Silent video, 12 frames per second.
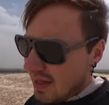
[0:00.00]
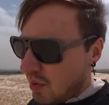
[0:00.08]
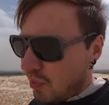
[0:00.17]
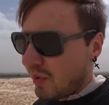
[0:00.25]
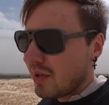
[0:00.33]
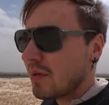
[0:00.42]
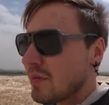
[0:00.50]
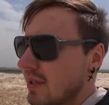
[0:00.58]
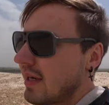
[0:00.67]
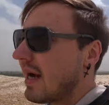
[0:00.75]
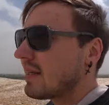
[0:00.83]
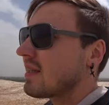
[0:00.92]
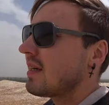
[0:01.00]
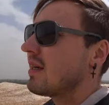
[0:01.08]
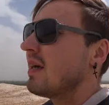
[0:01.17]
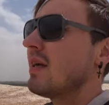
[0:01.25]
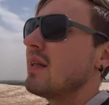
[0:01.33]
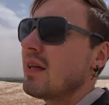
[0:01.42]
The pilgrims are asking
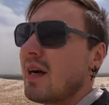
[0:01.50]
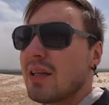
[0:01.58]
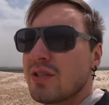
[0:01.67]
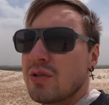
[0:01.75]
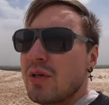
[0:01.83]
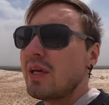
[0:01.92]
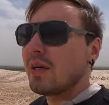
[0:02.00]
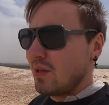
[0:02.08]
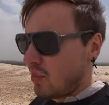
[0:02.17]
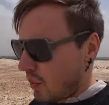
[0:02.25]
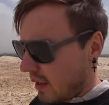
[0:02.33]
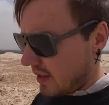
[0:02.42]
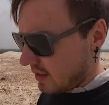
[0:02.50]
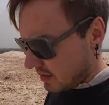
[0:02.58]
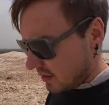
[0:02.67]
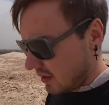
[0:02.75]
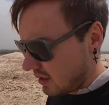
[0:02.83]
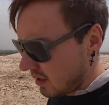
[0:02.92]
the gods to hear their prayers,